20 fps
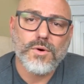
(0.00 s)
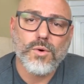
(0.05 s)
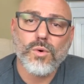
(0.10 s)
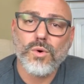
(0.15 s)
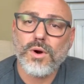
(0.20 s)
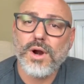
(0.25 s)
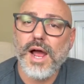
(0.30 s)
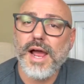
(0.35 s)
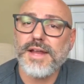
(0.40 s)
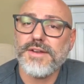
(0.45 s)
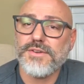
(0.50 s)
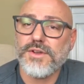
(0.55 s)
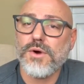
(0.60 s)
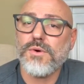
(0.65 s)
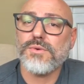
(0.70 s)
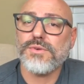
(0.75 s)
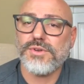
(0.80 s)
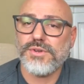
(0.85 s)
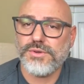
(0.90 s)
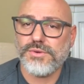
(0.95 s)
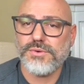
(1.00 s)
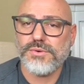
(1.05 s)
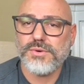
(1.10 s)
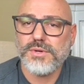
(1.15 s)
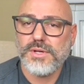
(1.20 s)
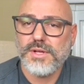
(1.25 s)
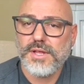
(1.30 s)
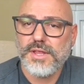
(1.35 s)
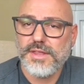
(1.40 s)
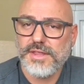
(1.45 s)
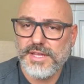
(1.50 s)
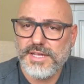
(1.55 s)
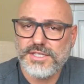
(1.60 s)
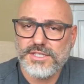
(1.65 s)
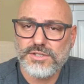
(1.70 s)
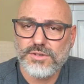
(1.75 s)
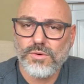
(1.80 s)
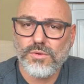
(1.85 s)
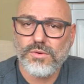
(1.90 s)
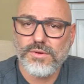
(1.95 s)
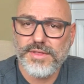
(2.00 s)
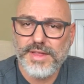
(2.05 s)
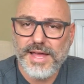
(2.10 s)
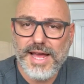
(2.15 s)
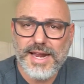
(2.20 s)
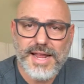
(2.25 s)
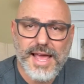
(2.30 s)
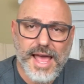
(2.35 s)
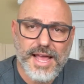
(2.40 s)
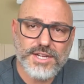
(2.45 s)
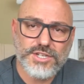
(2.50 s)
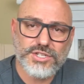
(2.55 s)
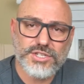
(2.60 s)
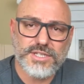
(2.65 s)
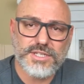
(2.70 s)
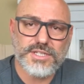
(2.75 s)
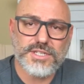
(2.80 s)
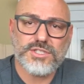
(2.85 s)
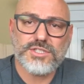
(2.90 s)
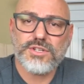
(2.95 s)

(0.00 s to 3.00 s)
or I don't do this or that action,